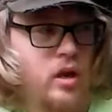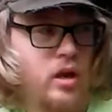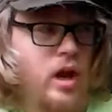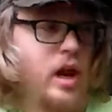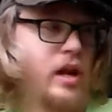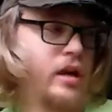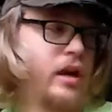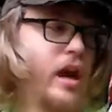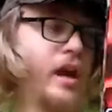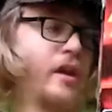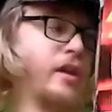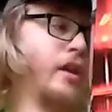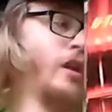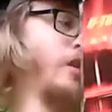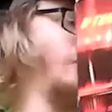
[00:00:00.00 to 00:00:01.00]
It
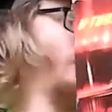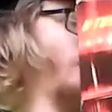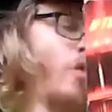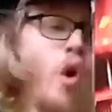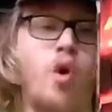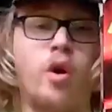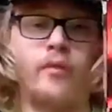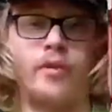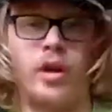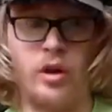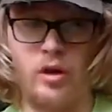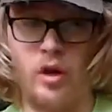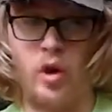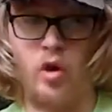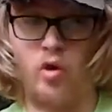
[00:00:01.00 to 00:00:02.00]
takes control of the
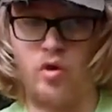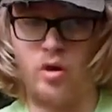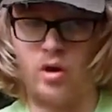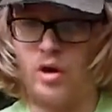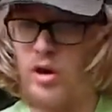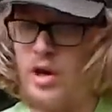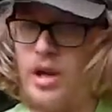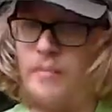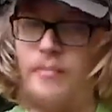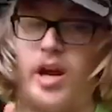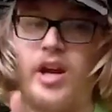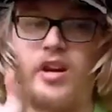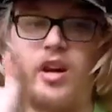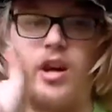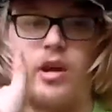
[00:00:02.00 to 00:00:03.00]
suit,
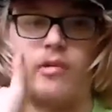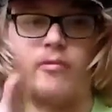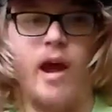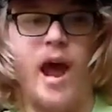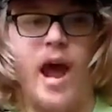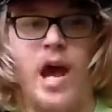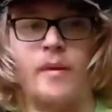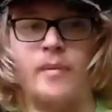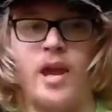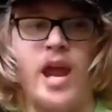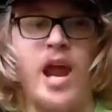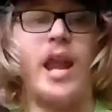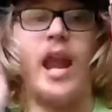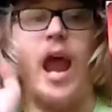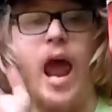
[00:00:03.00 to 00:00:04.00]
makes it grab
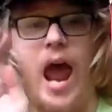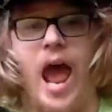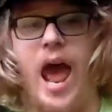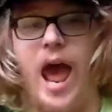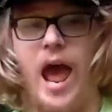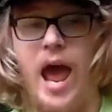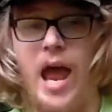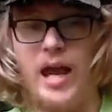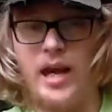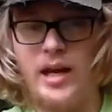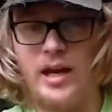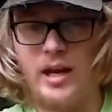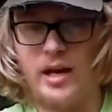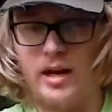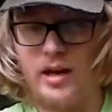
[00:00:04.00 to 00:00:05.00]
an
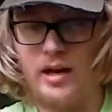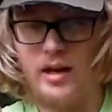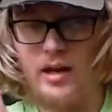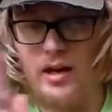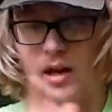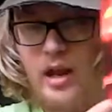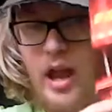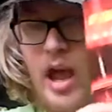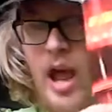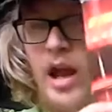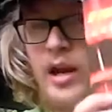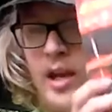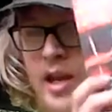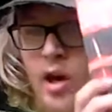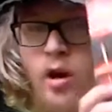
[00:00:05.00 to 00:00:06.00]
axe,
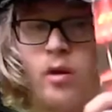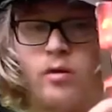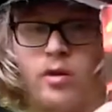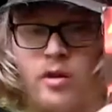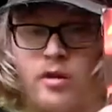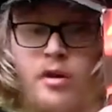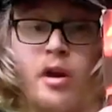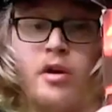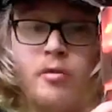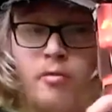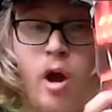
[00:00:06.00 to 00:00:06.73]
and kills the